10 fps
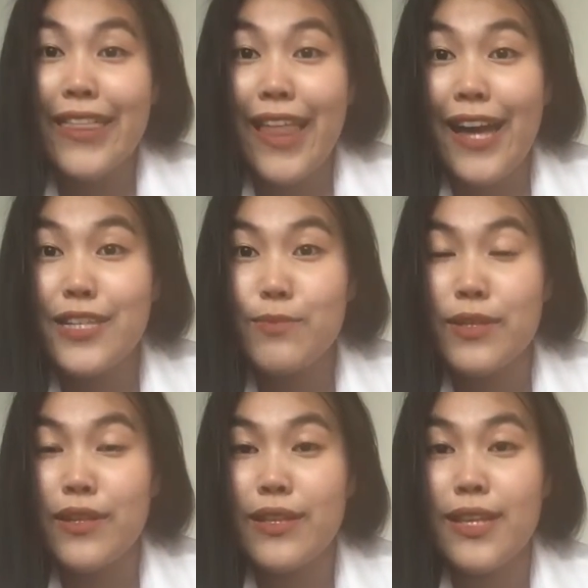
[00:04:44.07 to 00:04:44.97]
Last but
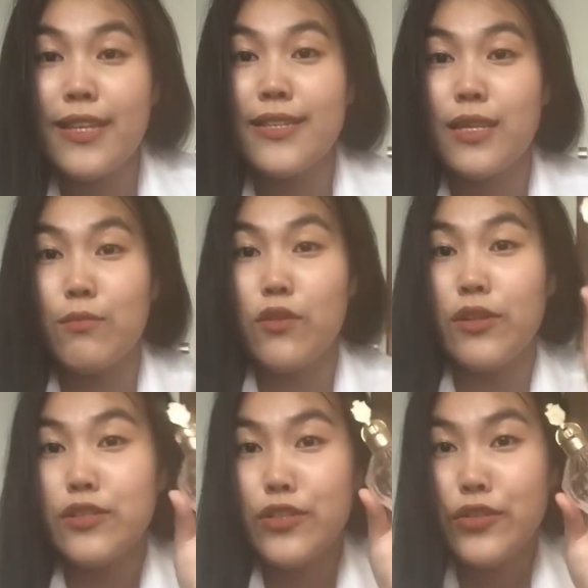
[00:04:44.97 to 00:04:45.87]
not least, I'm
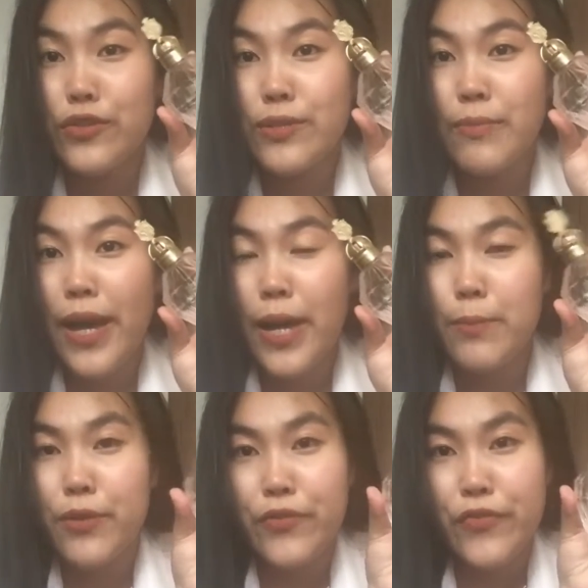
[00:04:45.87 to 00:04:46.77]
going to use my
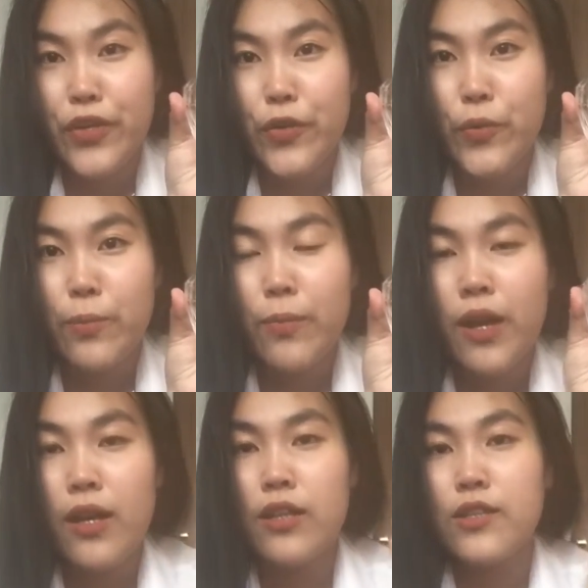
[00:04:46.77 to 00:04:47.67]
perfume.
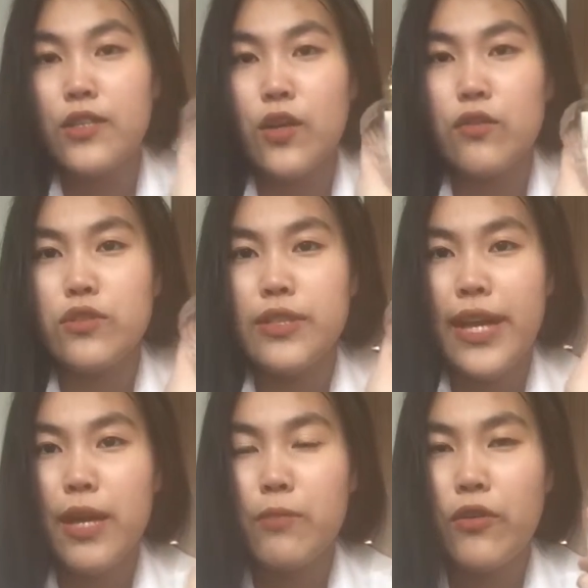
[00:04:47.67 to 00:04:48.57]
So
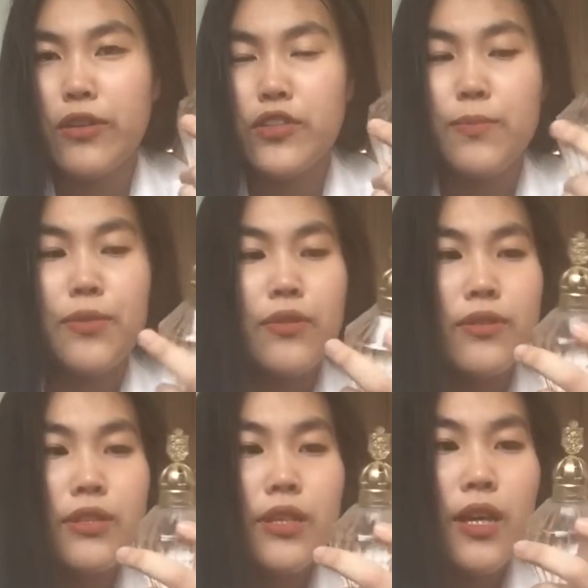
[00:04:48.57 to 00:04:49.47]
today I'm going to put
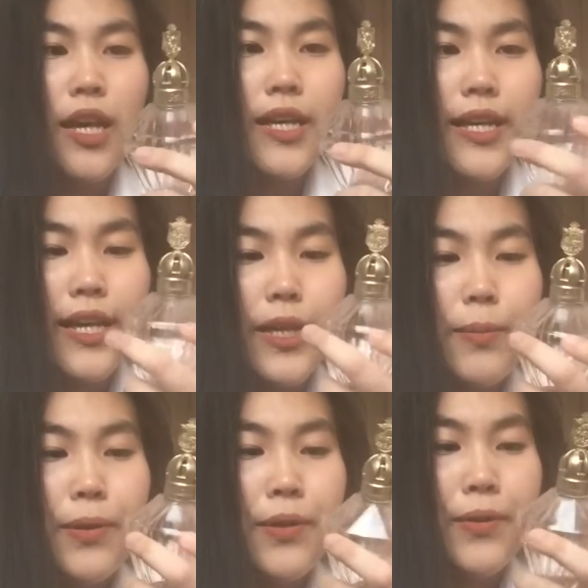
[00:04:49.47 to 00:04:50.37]
Katy
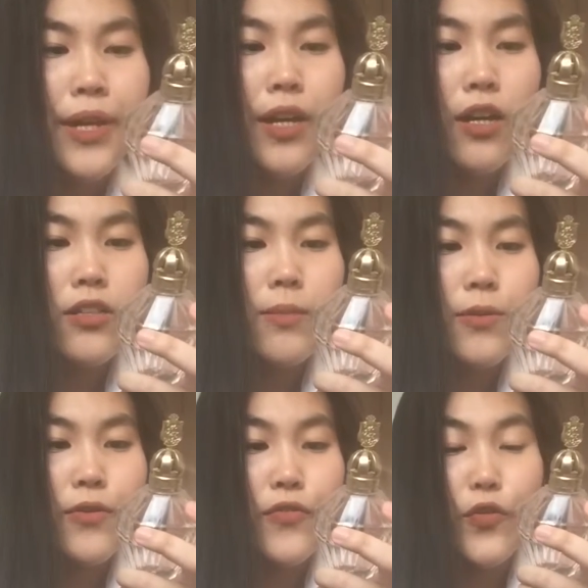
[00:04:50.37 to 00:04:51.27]
Perry Eau de
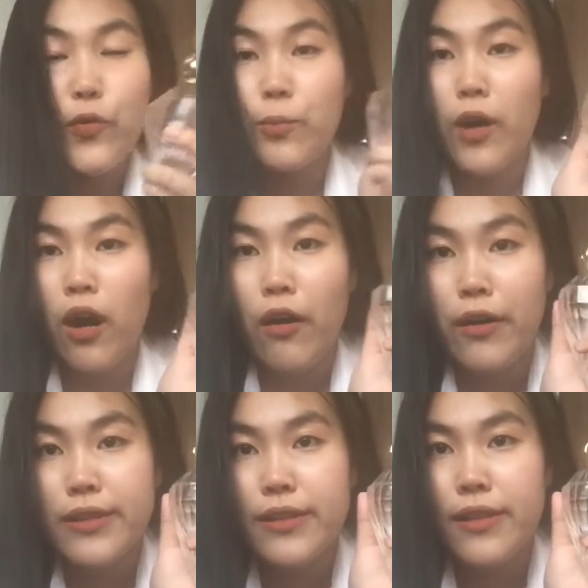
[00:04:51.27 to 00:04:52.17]
Perfume
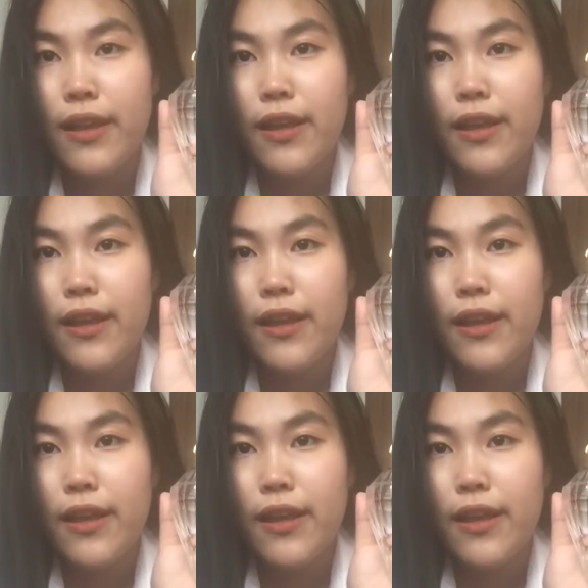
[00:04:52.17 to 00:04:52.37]
on.